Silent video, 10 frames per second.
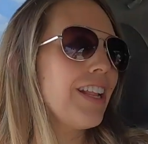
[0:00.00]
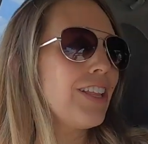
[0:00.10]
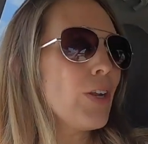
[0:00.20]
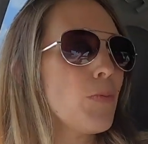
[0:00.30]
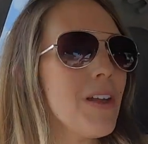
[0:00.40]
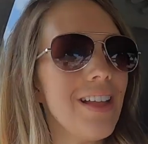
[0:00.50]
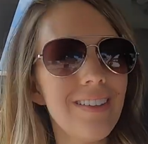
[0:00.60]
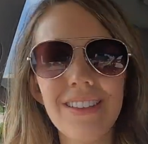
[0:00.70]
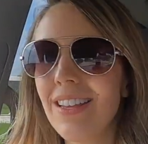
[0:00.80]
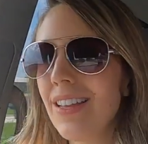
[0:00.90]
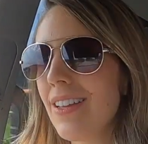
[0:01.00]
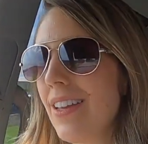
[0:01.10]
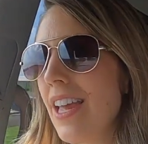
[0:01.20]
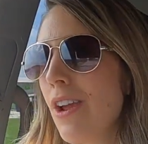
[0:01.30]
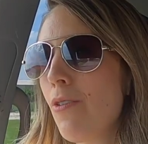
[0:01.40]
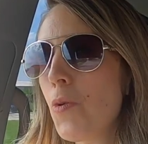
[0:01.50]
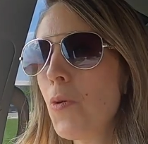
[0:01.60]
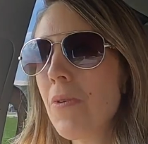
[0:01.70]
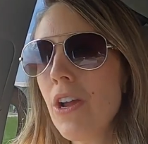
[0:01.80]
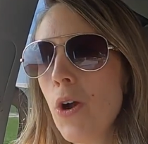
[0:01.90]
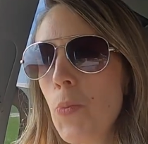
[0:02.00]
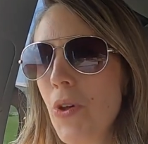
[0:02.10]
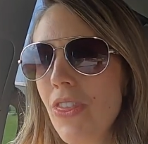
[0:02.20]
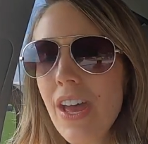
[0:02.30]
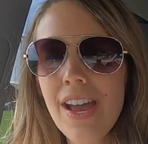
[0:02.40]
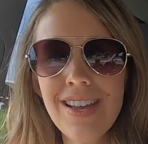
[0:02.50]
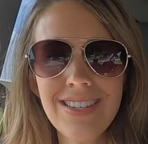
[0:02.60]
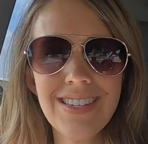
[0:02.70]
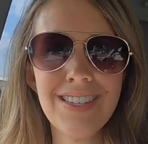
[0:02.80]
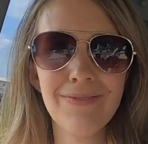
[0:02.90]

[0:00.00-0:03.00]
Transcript: In a little bit, Hero will be home with us.